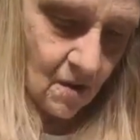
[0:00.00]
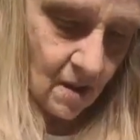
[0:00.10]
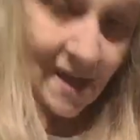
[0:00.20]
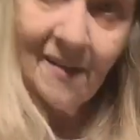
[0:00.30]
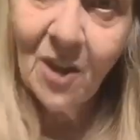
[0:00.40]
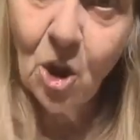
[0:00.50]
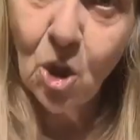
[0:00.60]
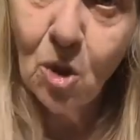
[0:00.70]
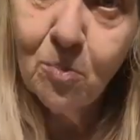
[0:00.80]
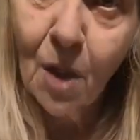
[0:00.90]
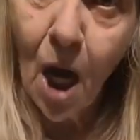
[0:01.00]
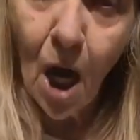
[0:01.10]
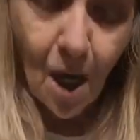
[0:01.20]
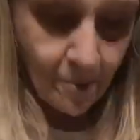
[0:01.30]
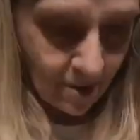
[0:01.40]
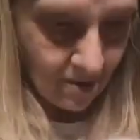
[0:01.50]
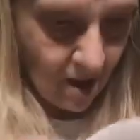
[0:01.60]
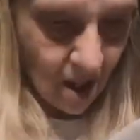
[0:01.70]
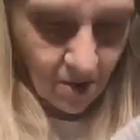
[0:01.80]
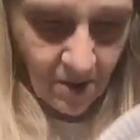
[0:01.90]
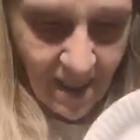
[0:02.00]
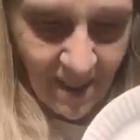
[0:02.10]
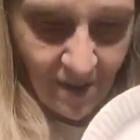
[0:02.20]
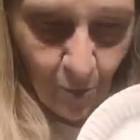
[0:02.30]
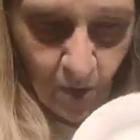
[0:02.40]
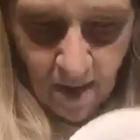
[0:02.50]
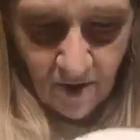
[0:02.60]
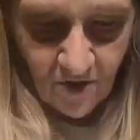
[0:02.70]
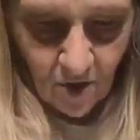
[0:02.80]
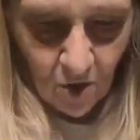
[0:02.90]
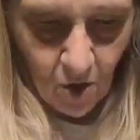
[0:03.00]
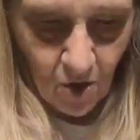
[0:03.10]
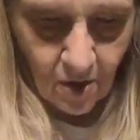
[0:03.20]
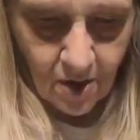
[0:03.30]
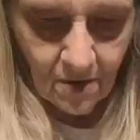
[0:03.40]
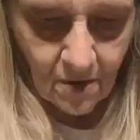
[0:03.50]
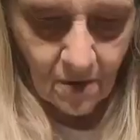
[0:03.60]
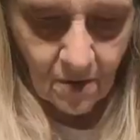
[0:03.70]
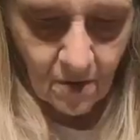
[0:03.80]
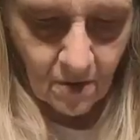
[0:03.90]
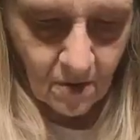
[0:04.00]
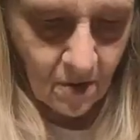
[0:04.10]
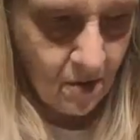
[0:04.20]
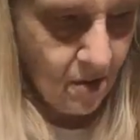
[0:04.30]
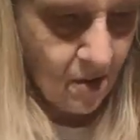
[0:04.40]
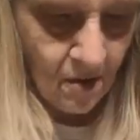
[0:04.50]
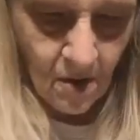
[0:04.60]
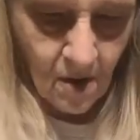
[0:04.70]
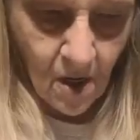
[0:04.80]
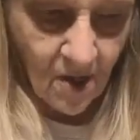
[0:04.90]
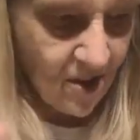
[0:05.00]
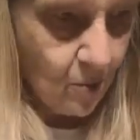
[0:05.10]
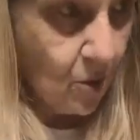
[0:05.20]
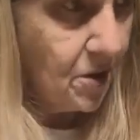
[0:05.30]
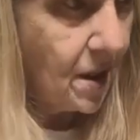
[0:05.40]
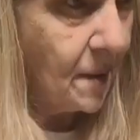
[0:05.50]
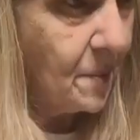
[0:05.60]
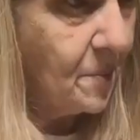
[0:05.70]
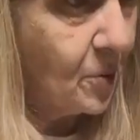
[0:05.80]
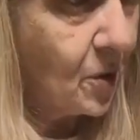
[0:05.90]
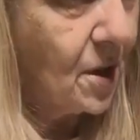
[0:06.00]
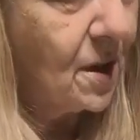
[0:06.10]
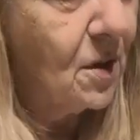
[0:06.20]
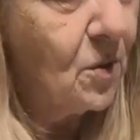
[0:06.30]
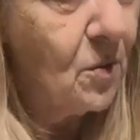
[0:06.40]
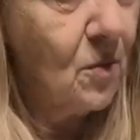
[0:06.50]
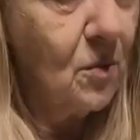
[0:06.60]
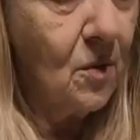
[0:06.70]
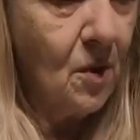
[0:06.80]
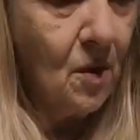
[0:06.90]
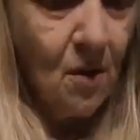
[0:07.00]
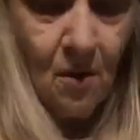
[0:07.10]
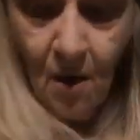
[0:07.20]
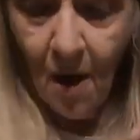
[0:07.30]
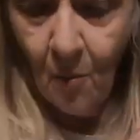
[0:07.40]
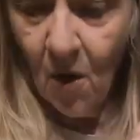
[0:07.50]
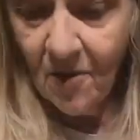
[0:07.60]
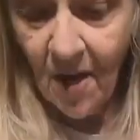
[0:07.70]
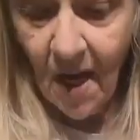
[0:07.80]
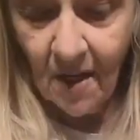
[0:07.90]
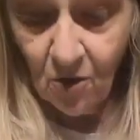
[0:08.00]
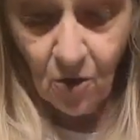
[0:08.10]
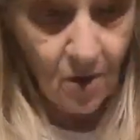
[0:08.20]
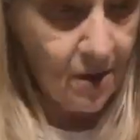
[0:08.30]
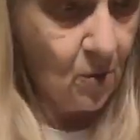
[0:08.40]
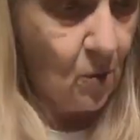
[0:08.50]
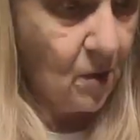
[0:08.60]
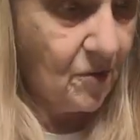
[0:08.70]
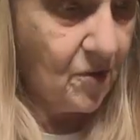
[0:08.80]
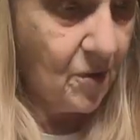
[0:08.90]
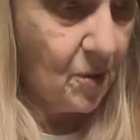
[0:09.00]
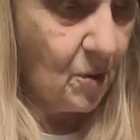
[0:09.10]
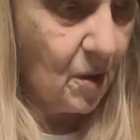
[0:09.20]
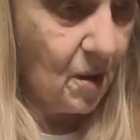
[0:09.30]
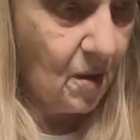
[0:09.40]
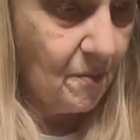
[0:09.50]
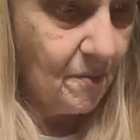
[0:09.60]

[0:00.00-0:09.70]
of the glue blob. I don't know what else to call it. I said, wouldn't that be pretty? I was actually going to,